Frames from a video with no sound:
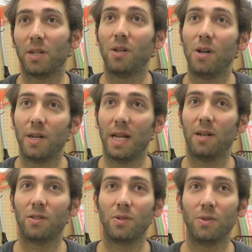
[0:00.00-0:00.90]
to learn
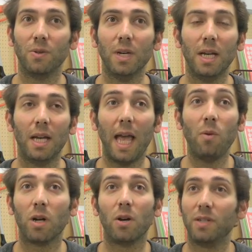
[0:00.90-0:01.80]
how to,
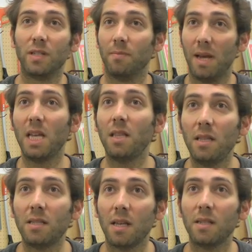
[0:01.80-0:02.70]
A, what goes into making
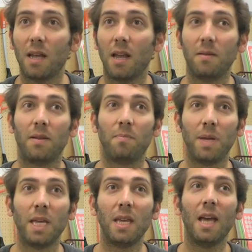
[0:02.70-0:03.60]
these things, and
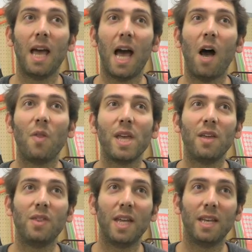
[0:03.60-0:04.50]
B, how they
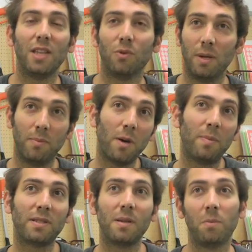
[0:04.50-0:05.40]
can then either
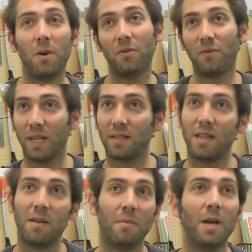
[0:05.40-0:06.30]
repurpose them, fix
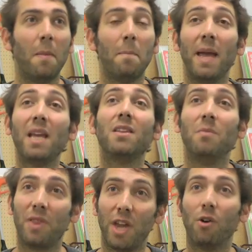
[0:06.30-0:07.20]
them, make
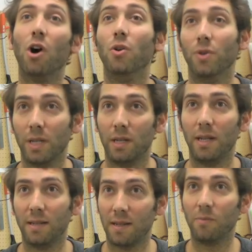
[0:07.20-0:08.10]
them their own
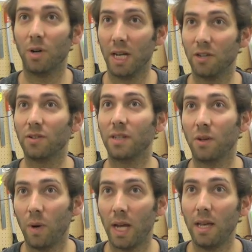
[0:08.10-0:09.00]
in some really
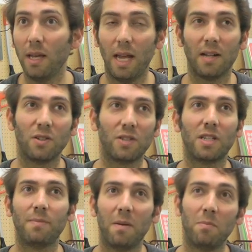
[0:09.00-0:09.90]
interesting way. And it's not
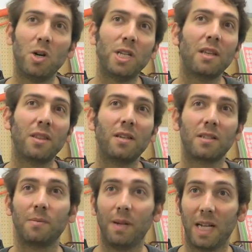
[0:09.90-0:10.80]
just about modding
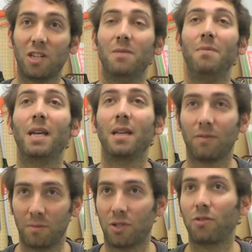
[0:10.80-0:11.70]
things, it's about actually making
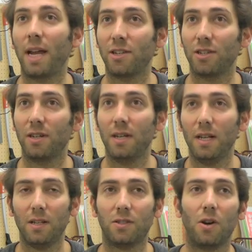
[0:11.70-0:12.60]
from scratch.
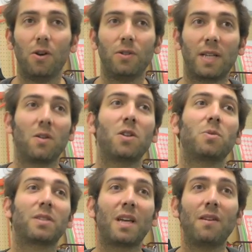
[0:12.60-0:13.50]
So
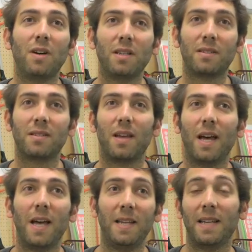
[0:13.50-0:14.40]
Technology Will Save Us
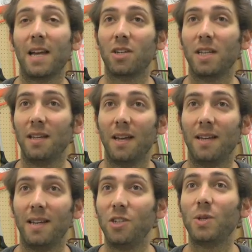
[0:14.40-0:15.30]
is actually
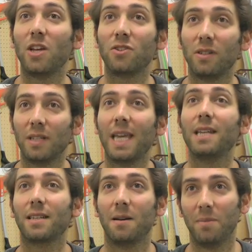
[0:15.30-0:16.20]
an educational
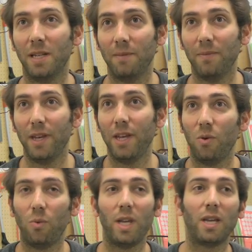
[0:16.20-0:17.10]
kit company.
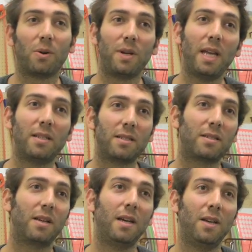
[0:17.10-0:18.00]
We
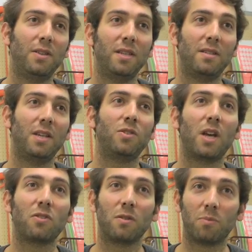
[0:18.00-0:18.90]
create these
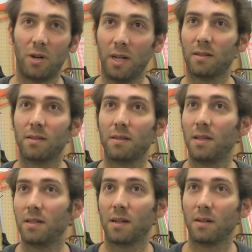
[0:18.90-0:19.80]
educational products,
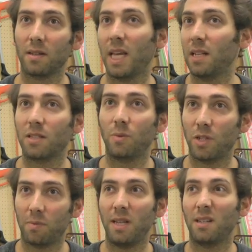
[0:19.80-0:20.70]
these little kits
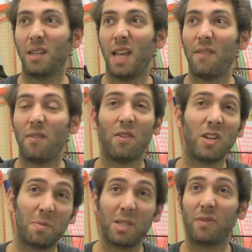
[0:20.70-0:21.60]
which basically have a
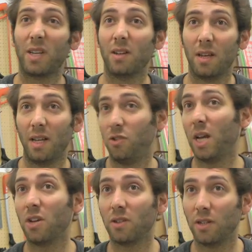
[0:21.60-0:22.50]
very specific
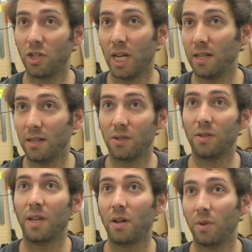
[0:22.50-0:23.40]
educational agenda
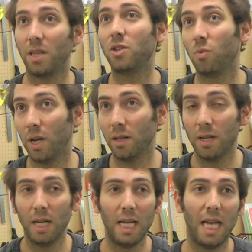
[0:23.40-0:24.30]
associated with each
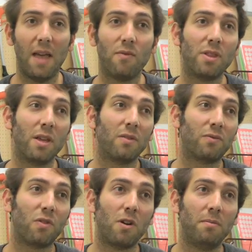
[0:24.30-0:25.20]
one. Everything
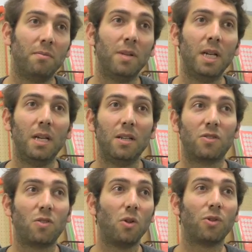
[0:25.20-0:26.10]
from
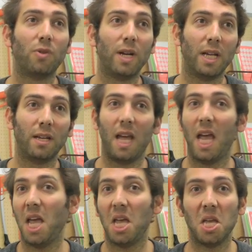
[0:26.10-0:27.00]
soldering
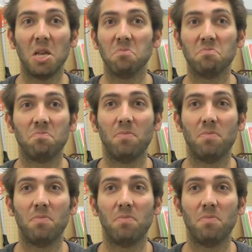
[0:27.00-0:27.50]
a